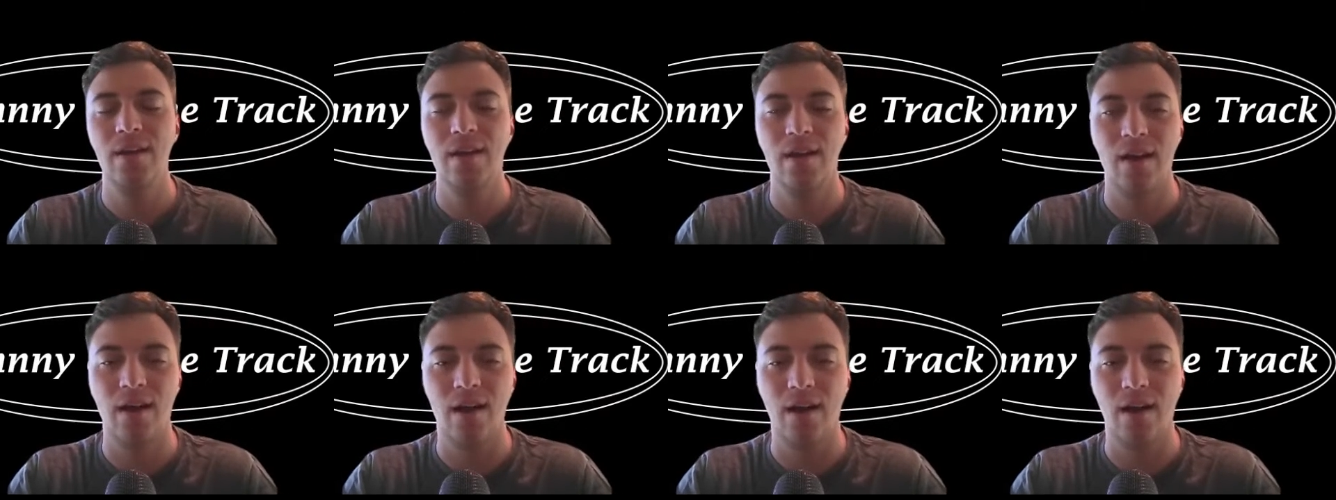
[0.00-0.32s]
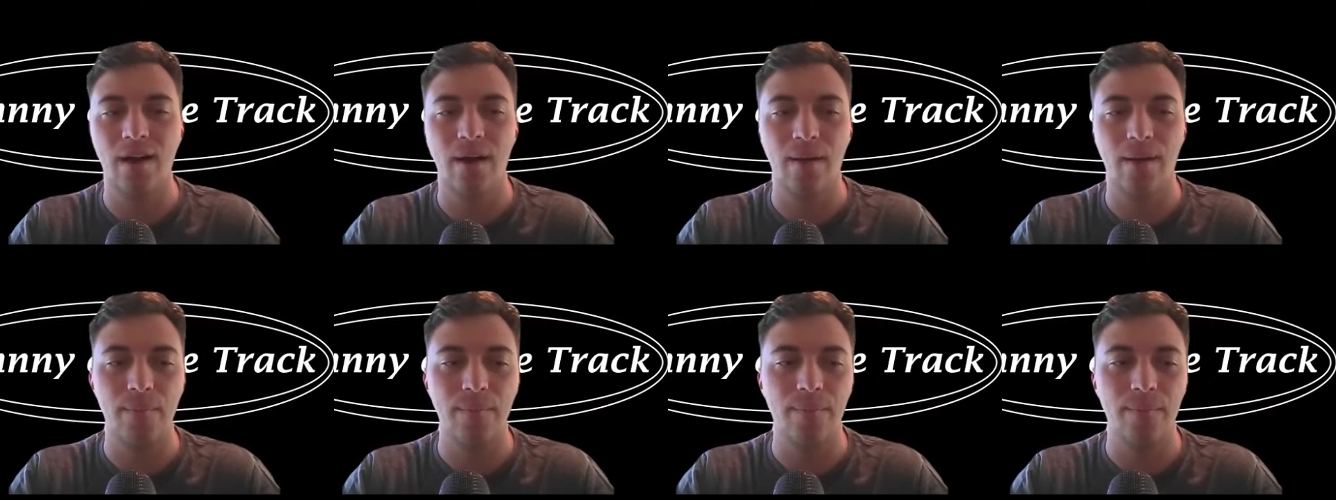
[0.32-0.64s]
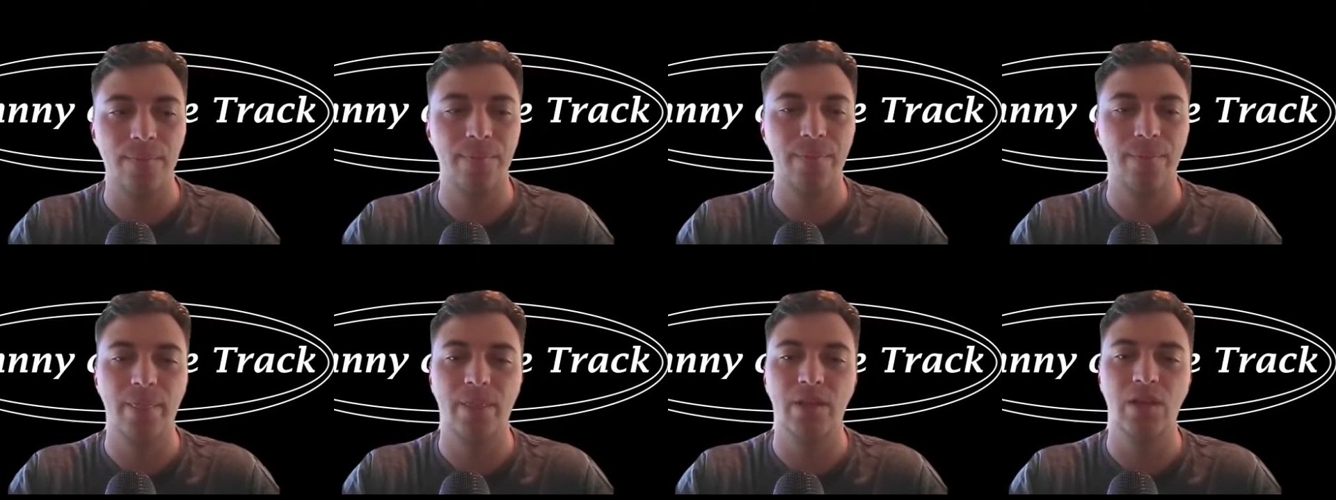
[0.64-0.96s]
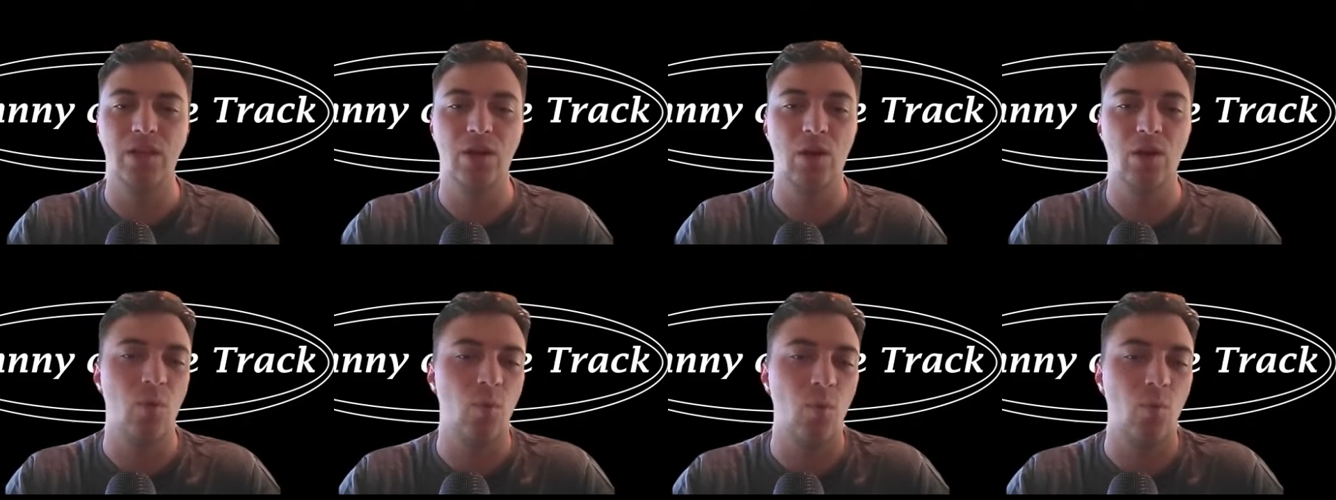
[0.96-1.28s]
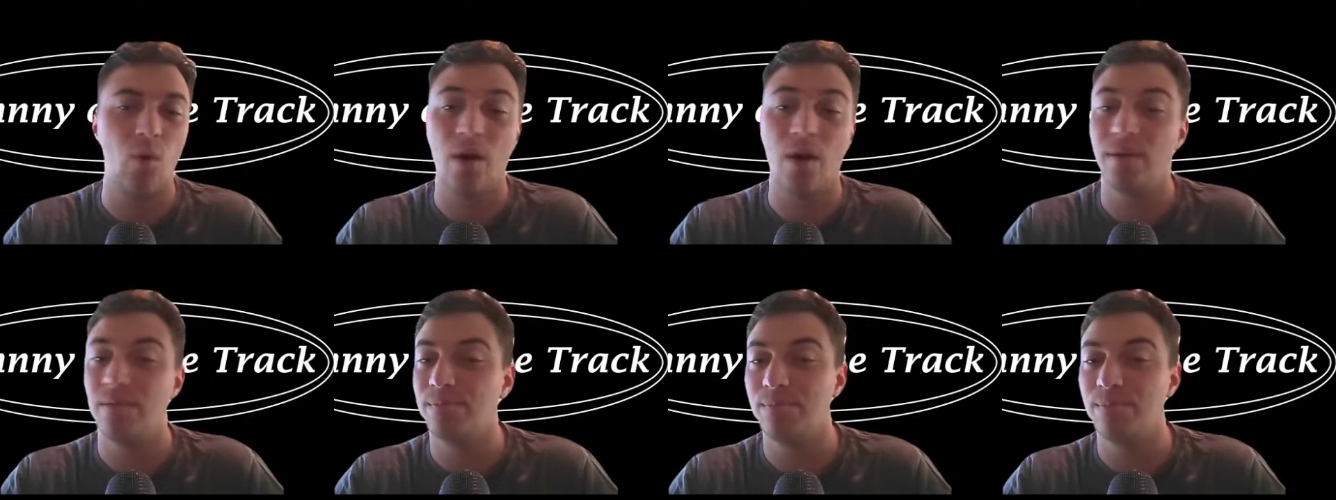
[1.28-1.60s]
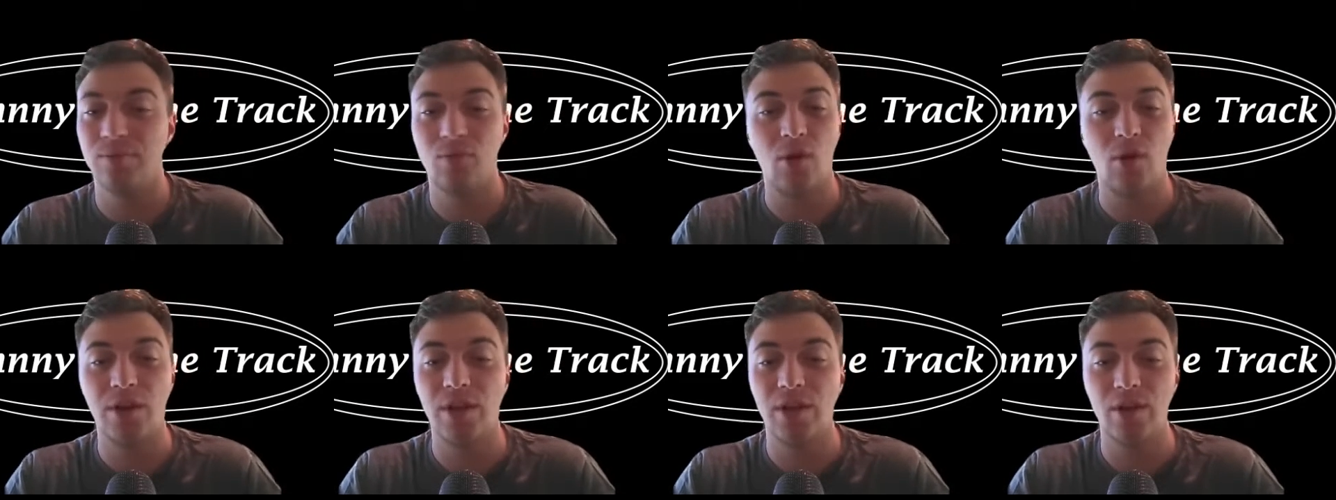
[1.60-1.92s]
won
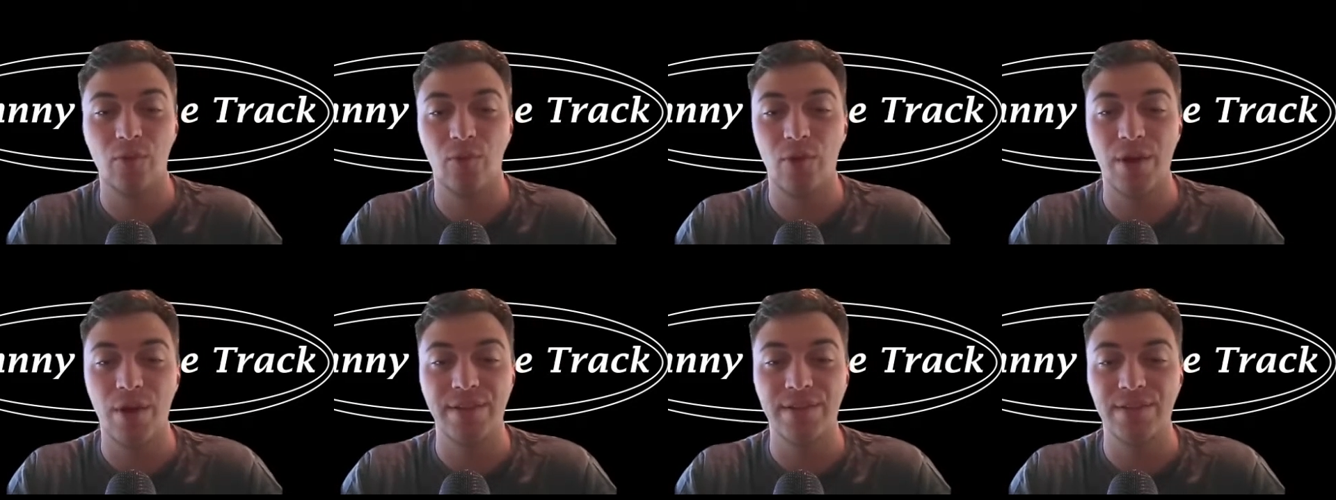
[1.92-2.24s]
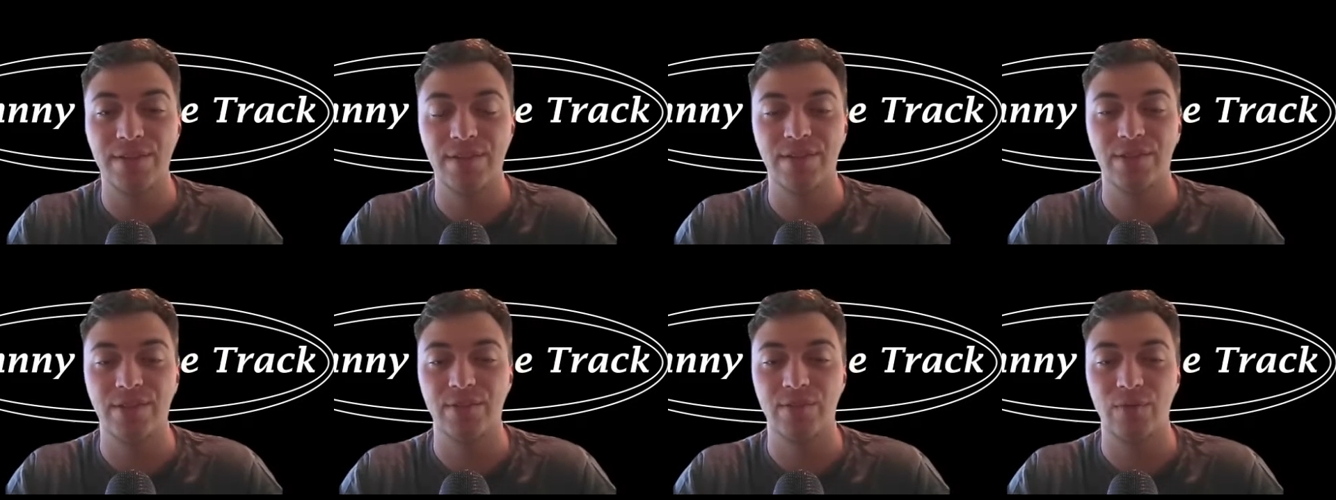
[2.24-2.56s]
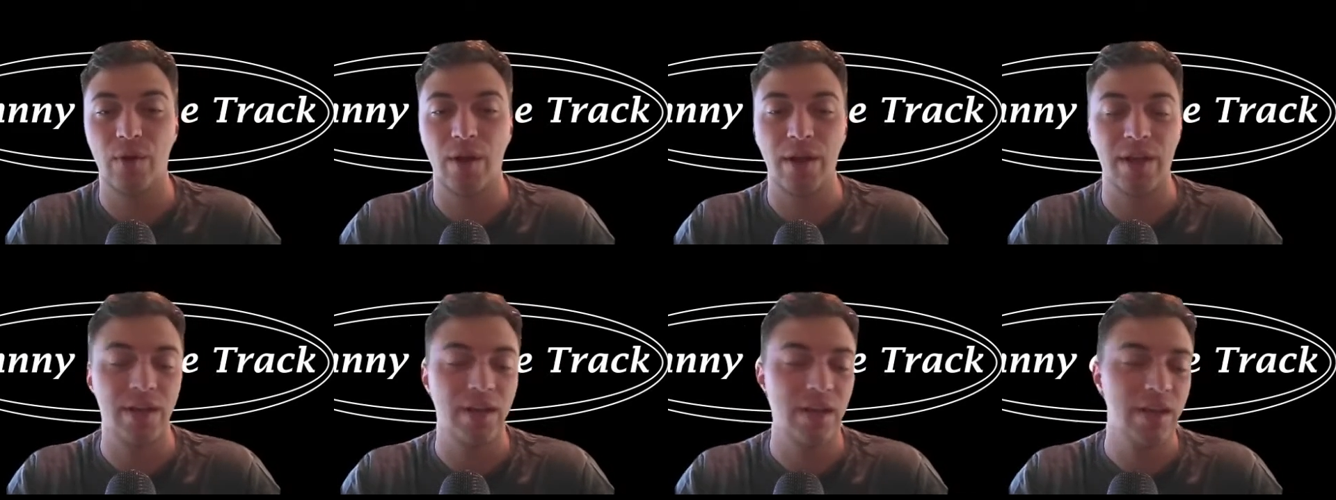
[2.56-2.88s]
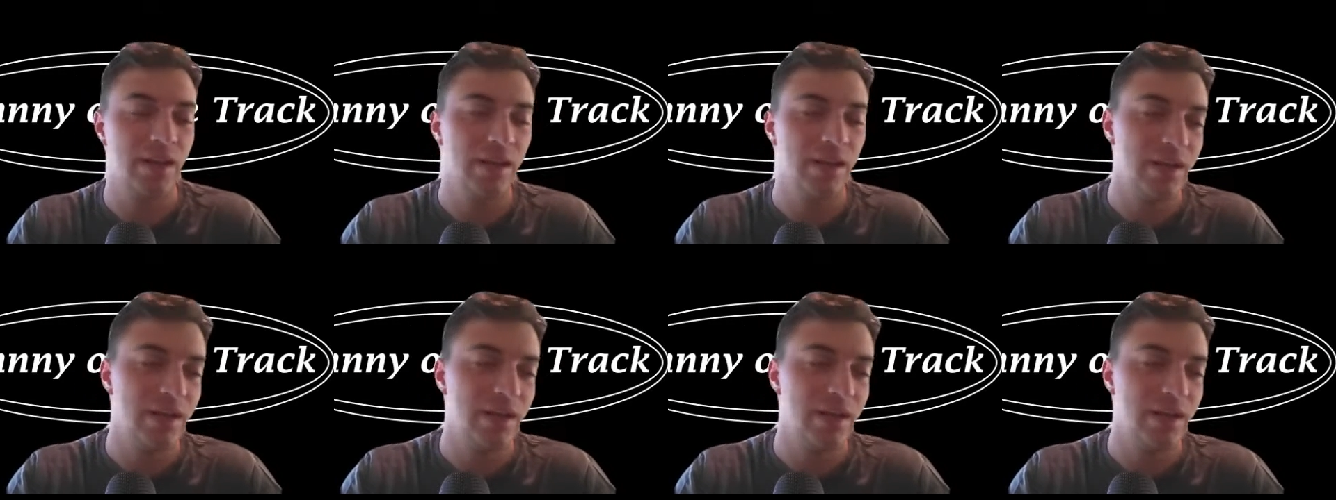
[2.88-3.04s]
plenty of races, right?